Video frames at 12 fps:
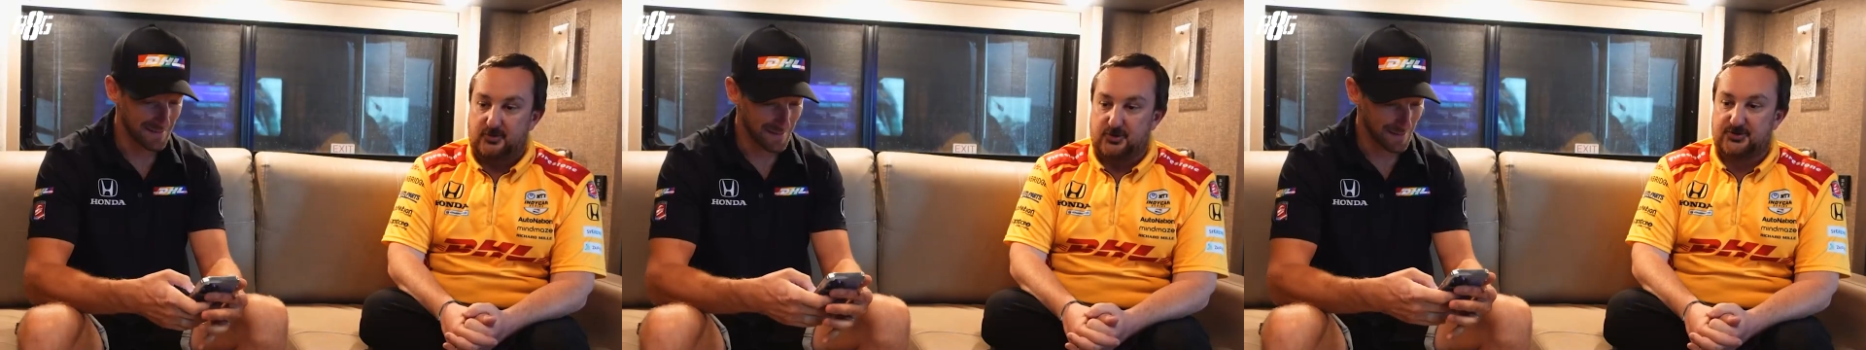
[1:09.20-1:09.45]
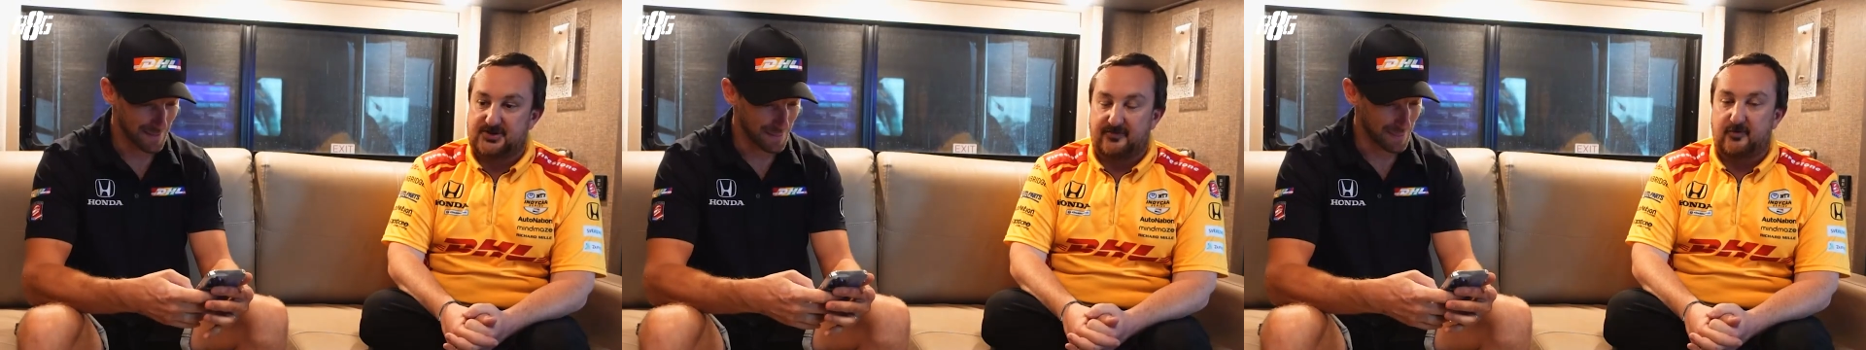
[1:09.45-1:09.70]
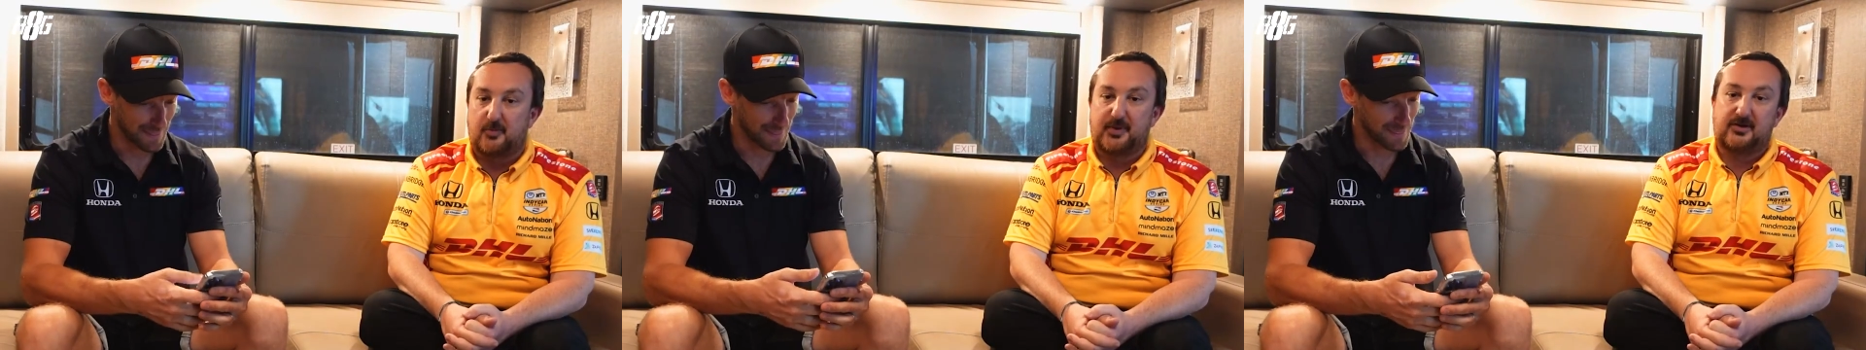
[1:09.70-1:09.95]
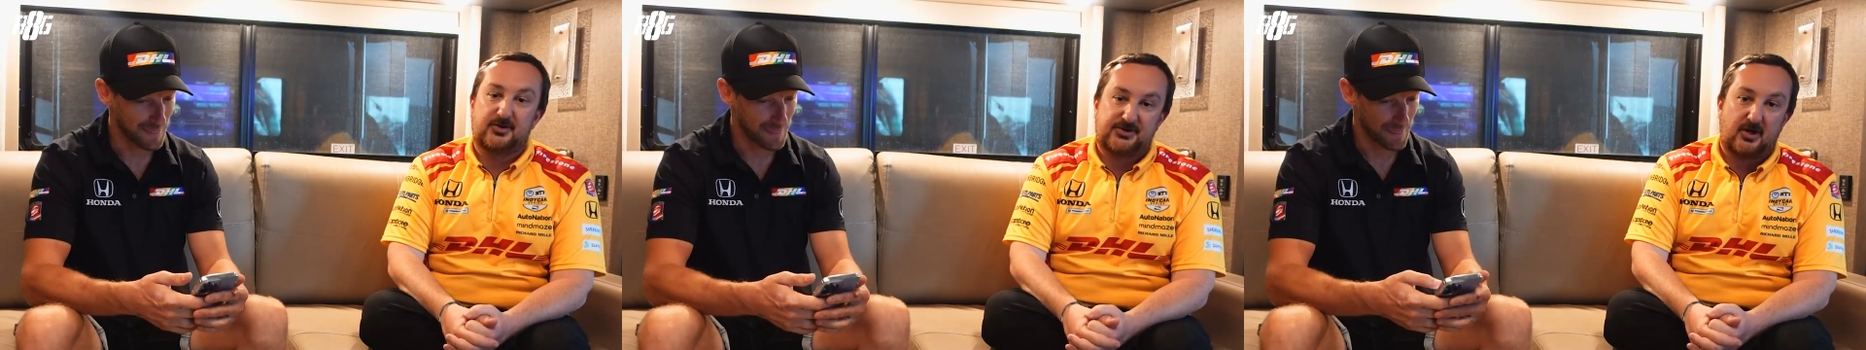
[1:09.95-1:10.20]
Speaker 1: Just
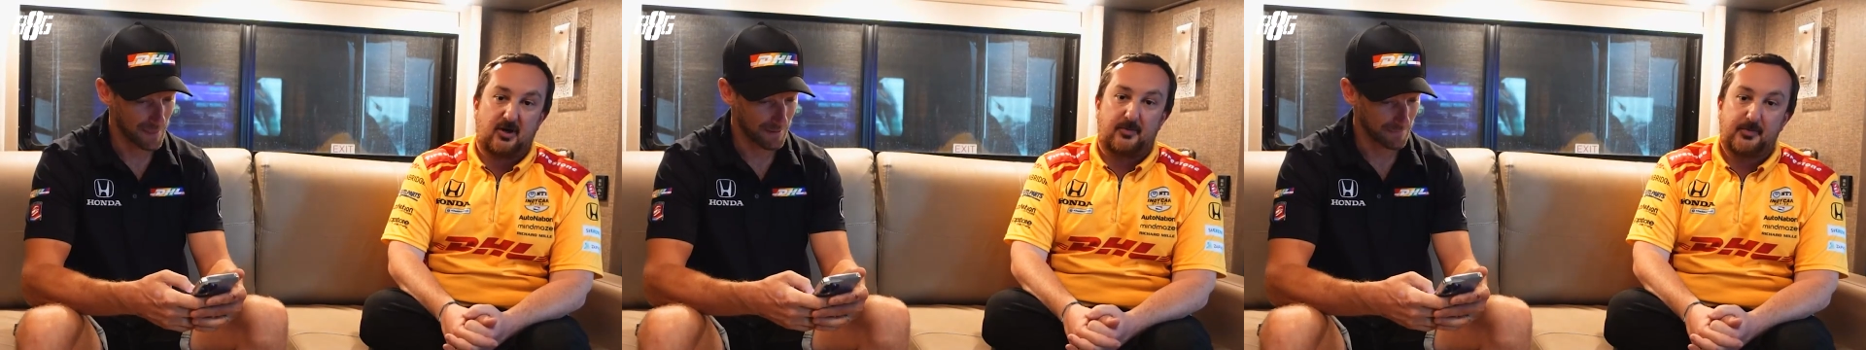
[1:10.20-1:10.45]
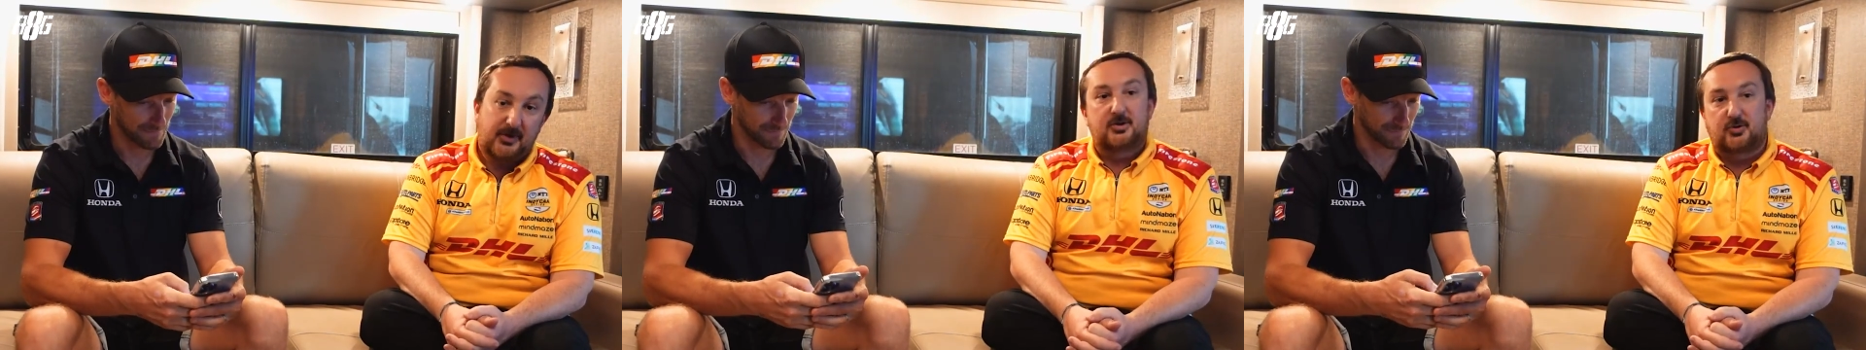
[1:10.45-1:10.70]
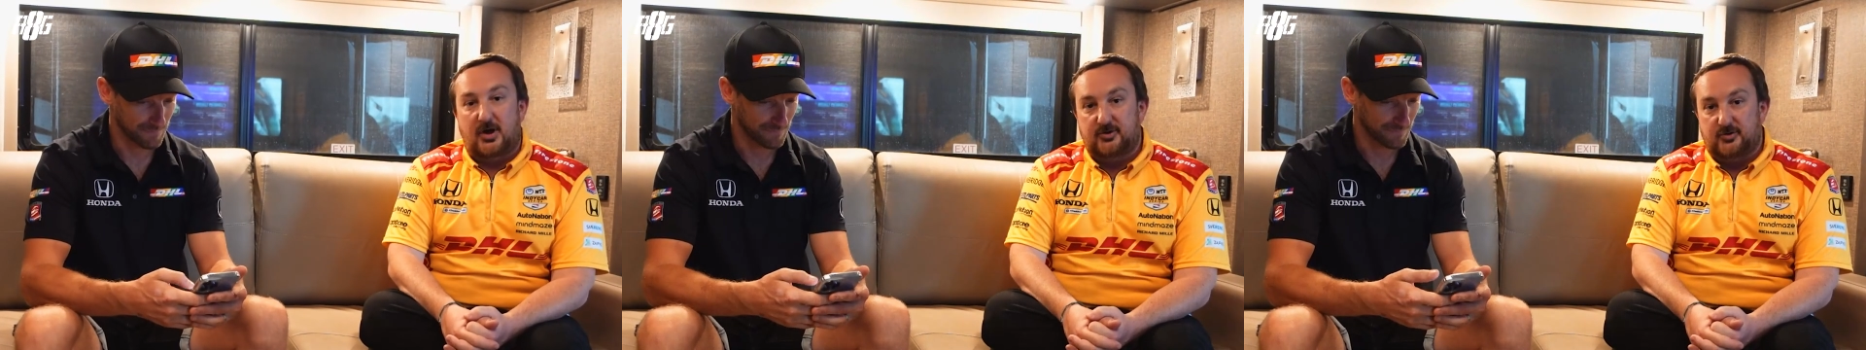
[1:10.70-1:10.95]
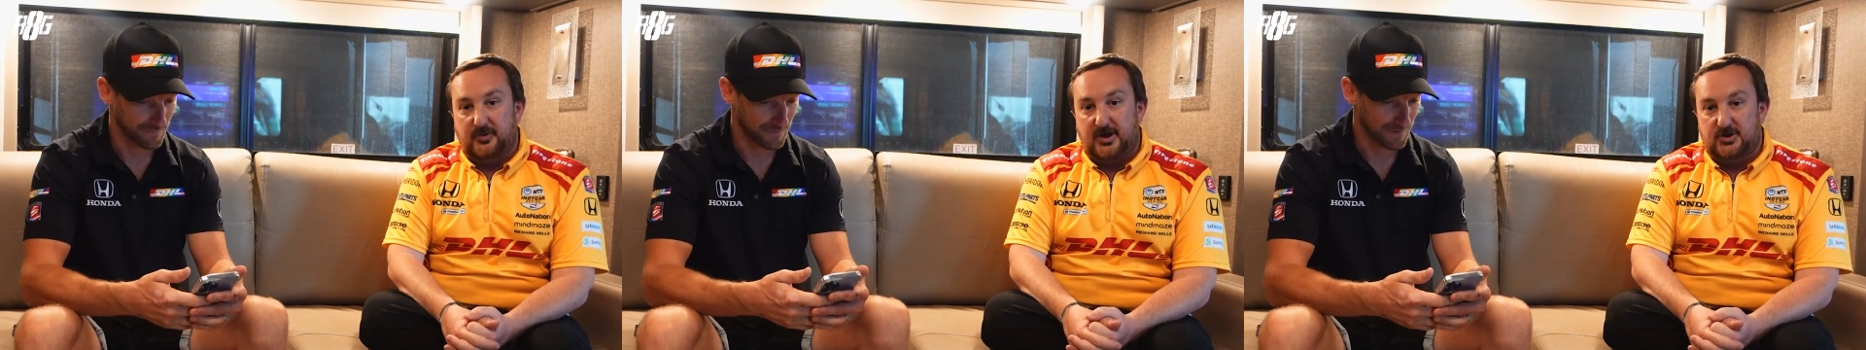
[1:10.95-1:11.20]
developing the setup, trying
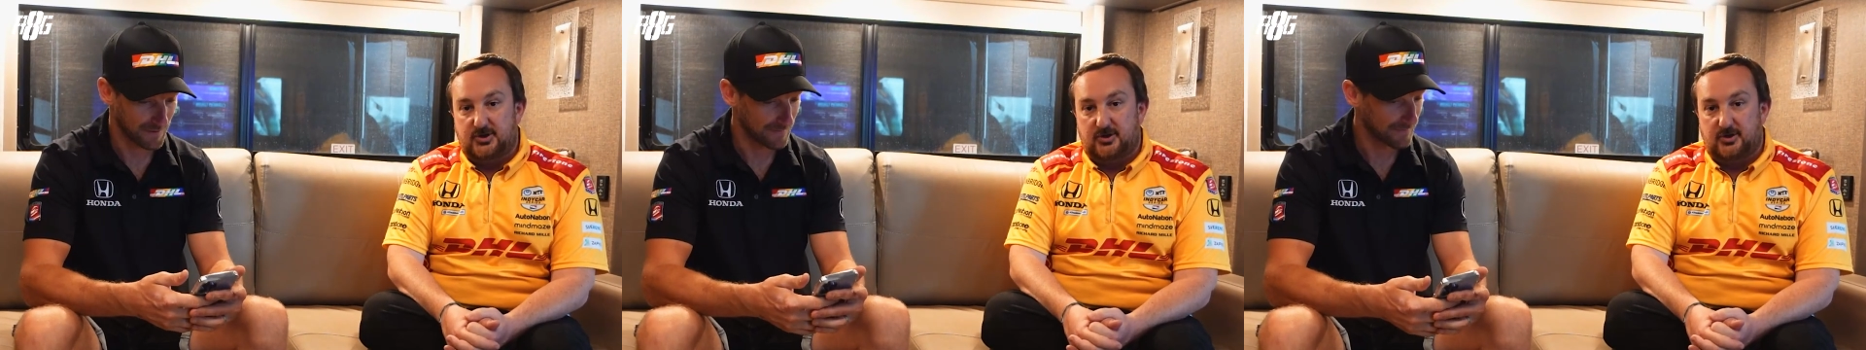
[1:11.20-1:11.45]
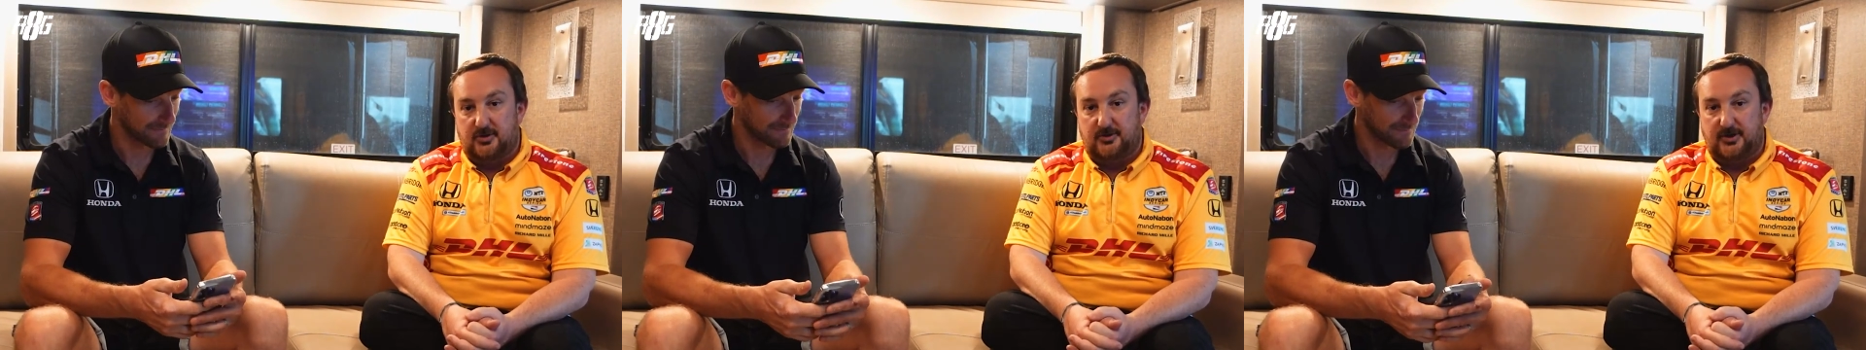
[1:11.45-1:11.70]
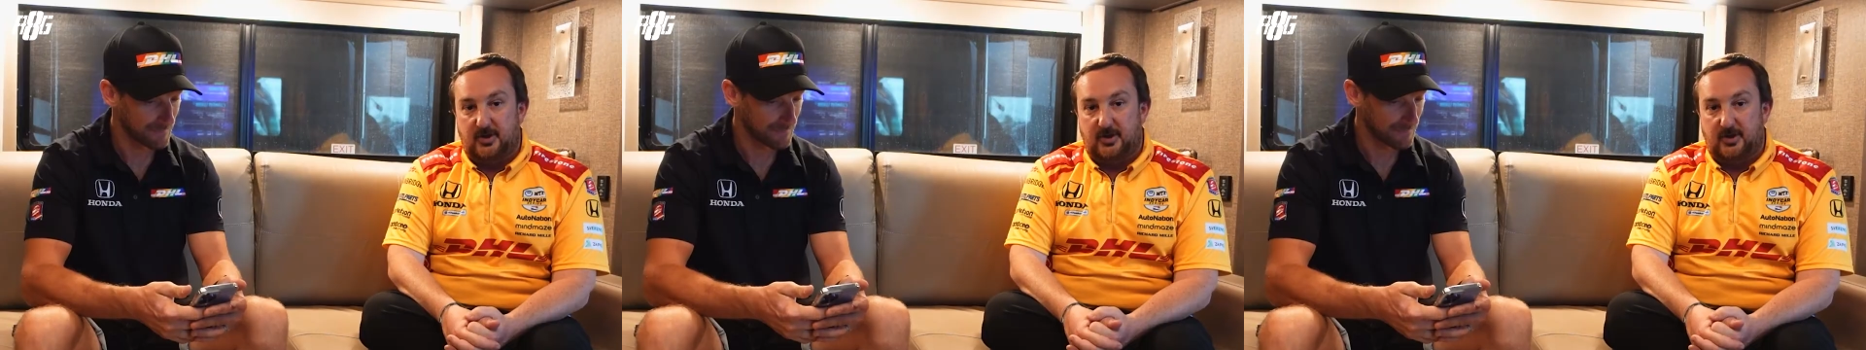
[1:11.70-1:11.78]
to make sure you